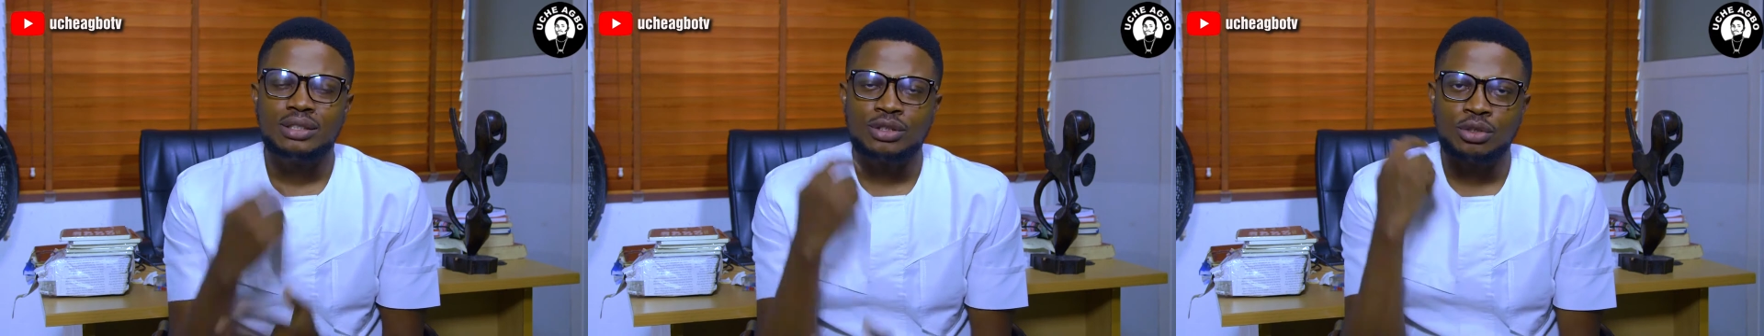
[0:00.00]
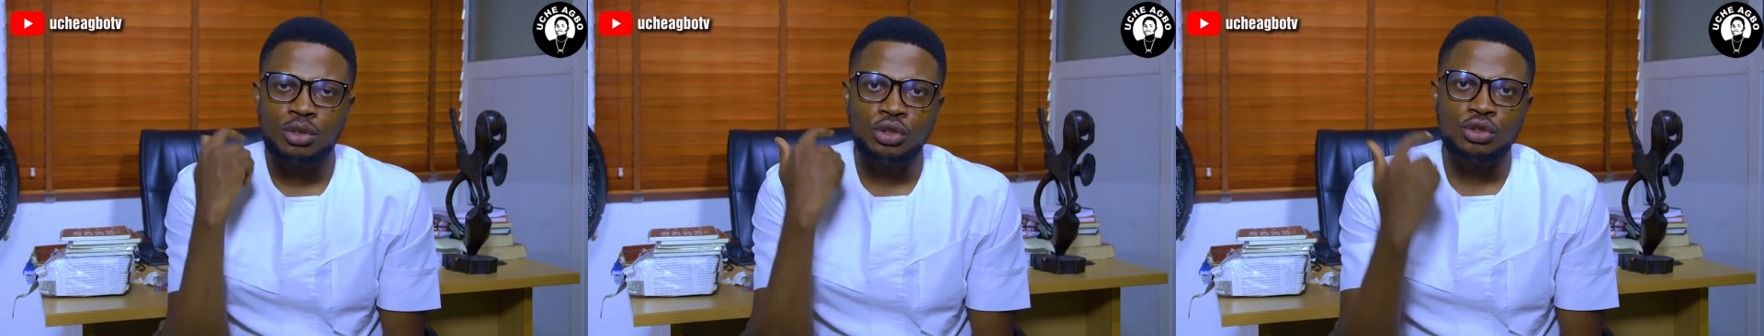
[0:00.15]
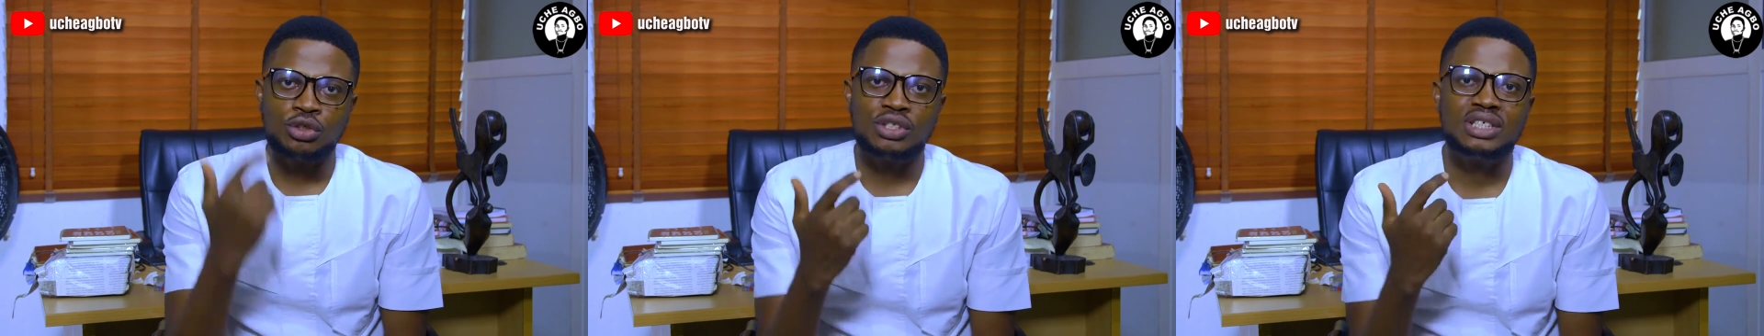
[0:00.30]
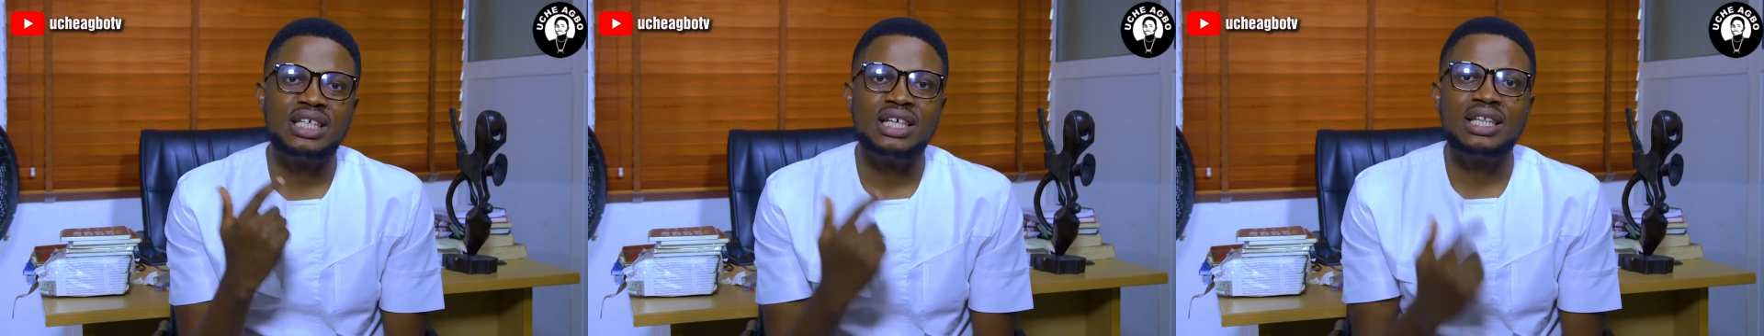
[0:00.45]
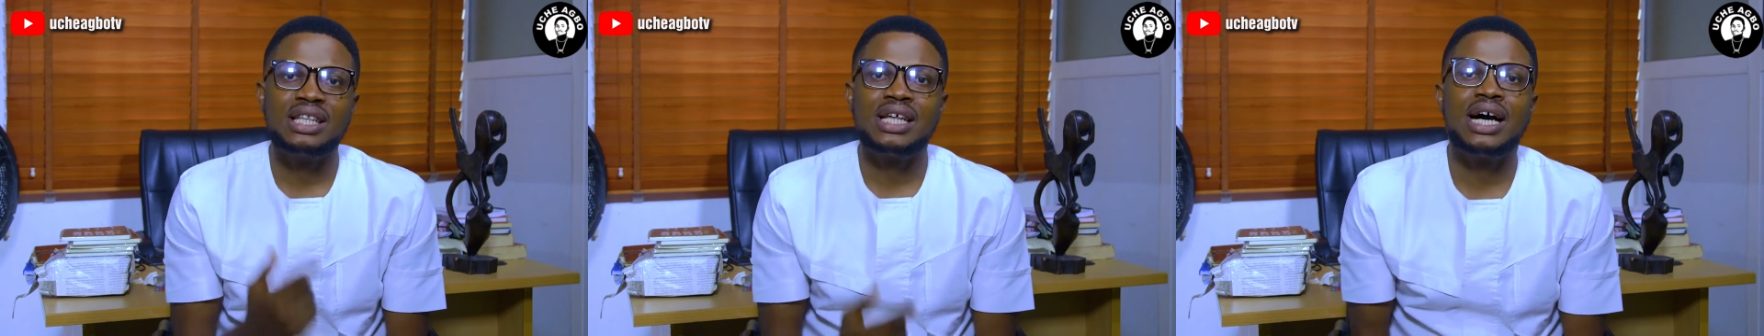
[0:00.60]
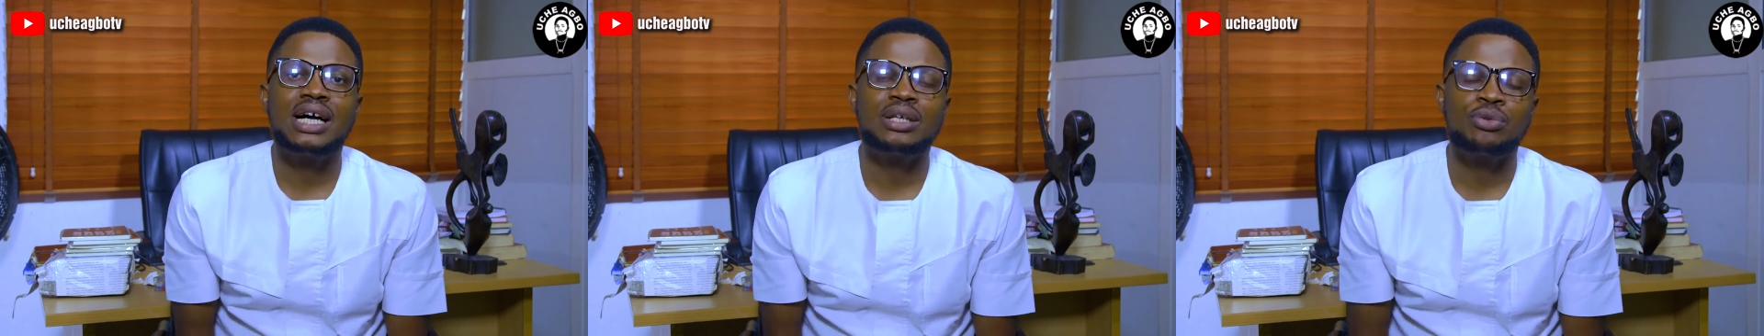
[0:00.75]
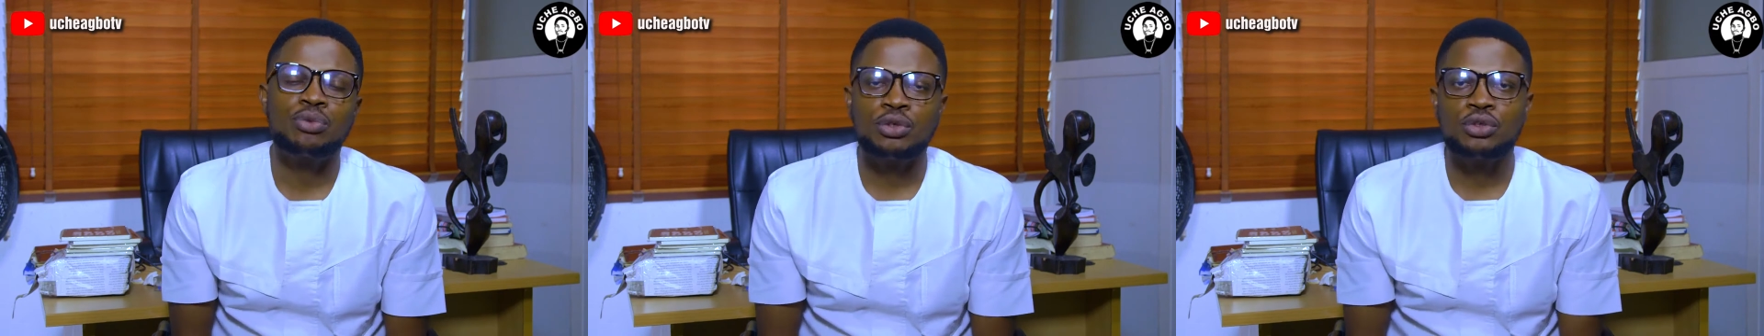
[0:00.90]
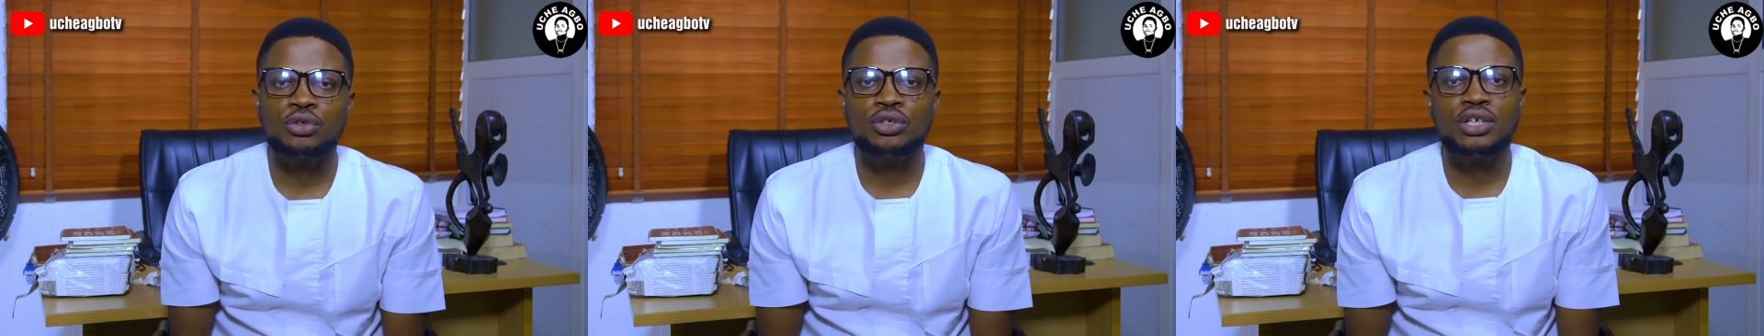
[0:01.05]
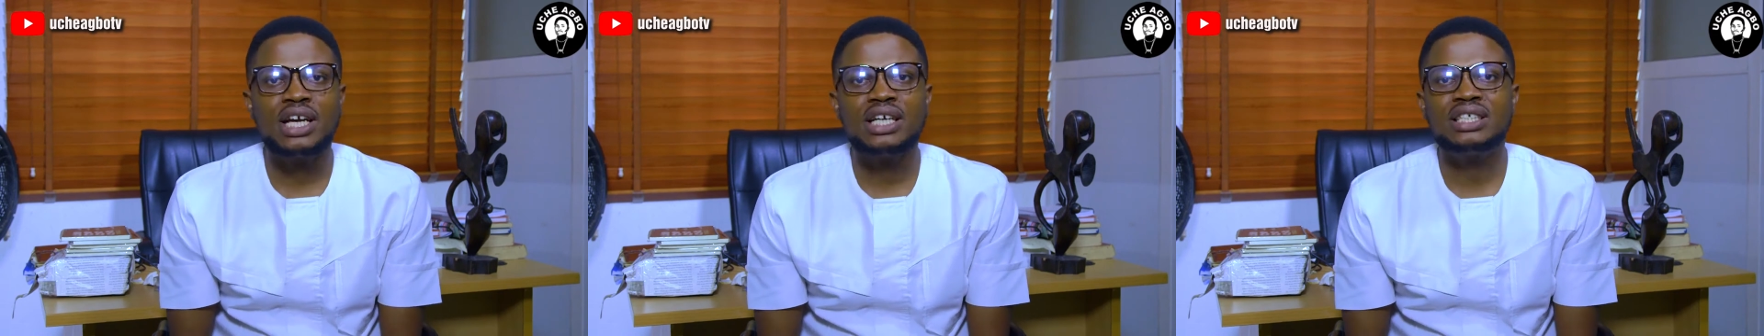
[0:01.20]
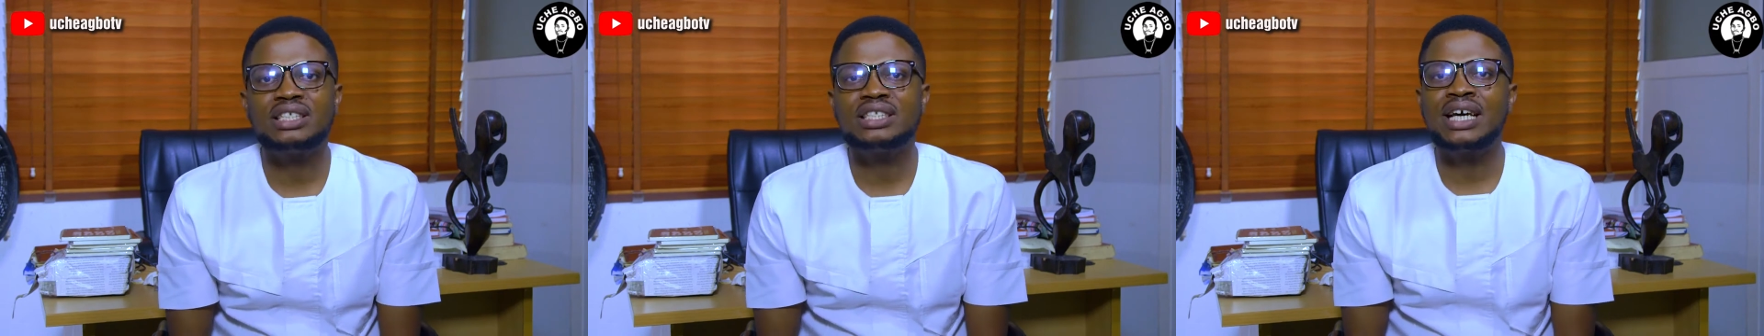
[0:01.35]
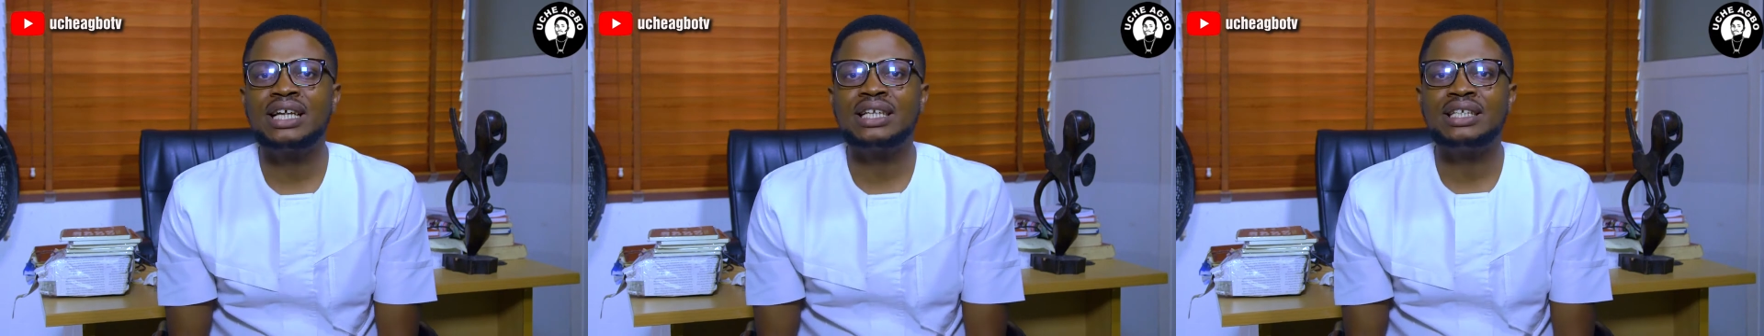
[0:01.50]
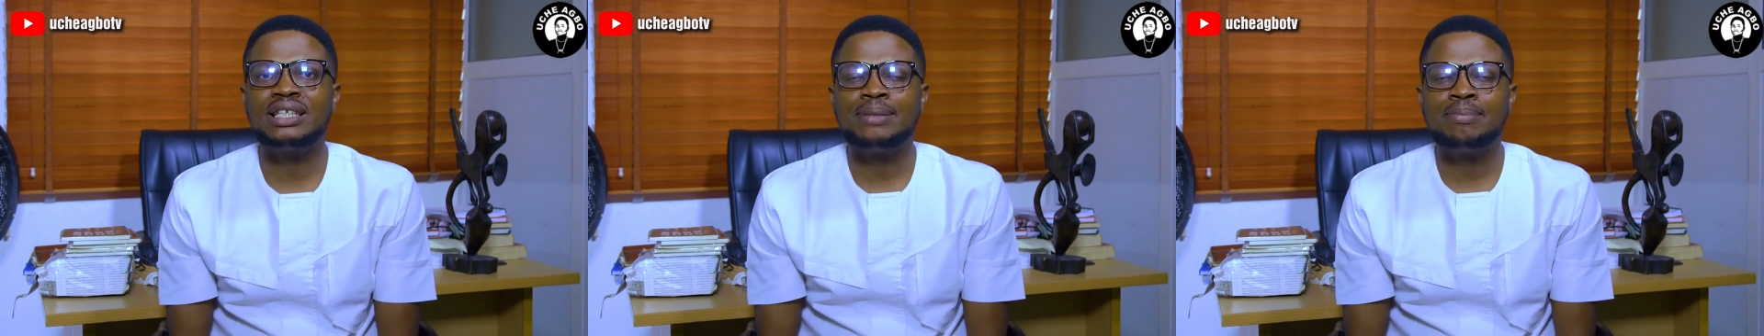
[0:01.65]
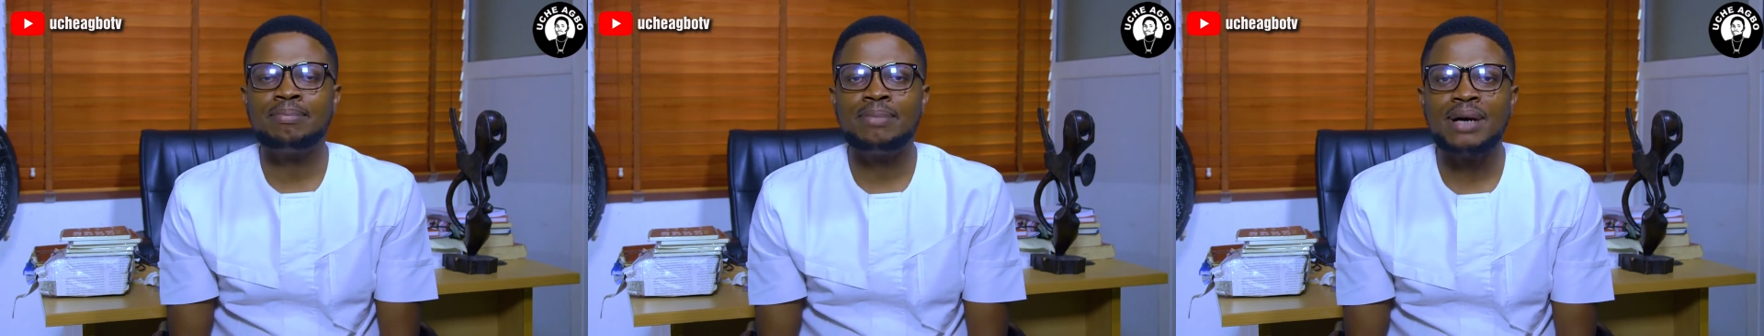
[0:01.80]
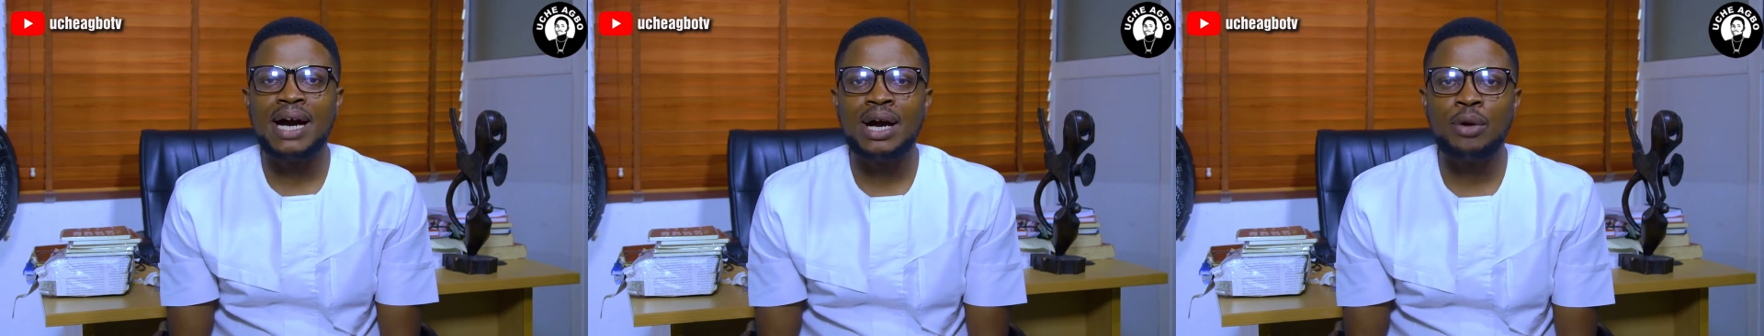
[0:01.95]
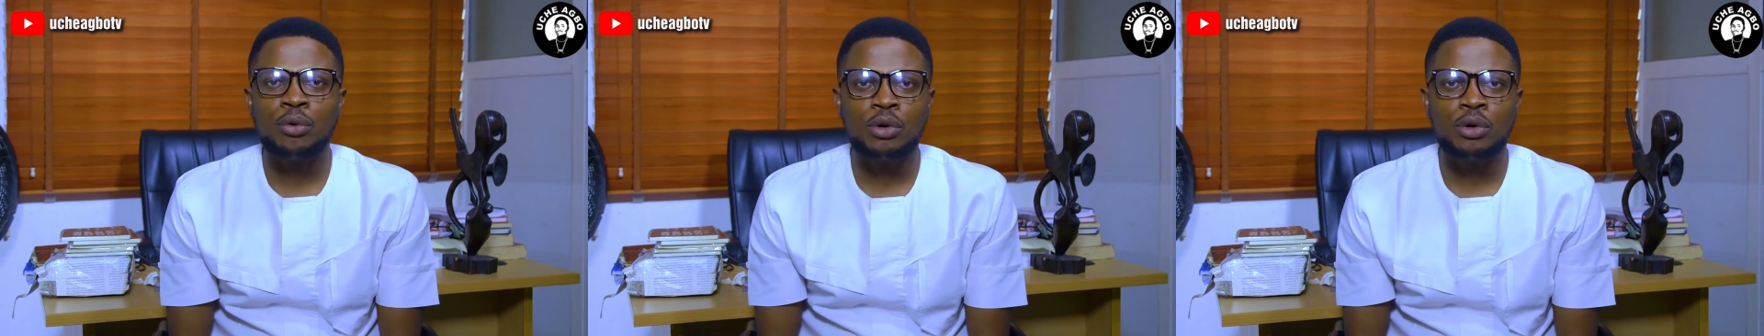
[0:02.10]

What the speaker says: going to say that, once you hear standing by,